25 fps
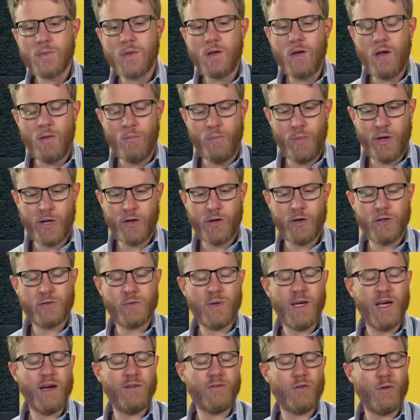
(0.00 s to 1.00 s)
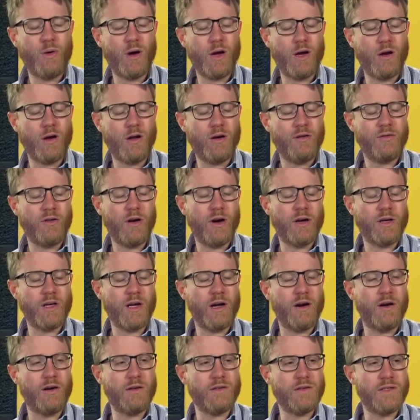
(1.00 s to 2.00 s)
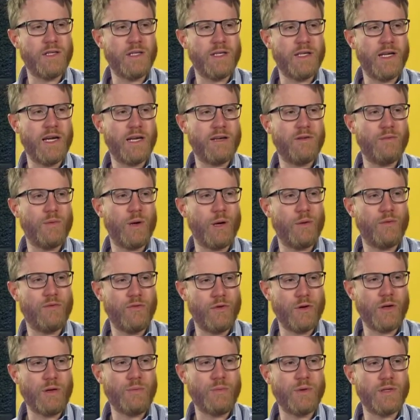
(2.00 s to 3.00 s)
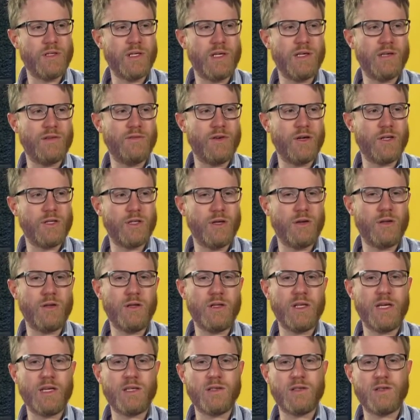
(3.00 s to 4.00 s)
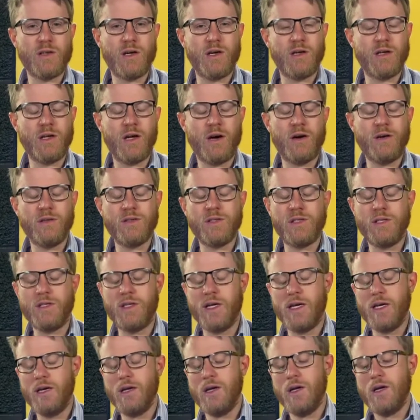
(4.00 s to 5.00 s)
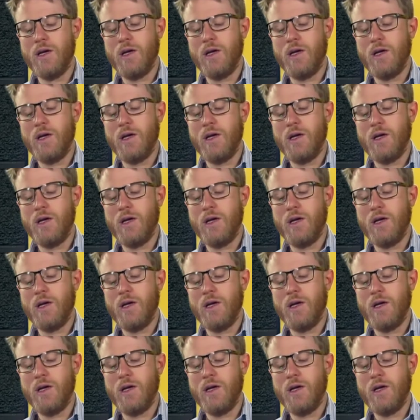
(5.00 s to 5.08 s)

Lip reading: Because we have quite a lot of hard currency debt, about 40% of our total debt is hard currency debt,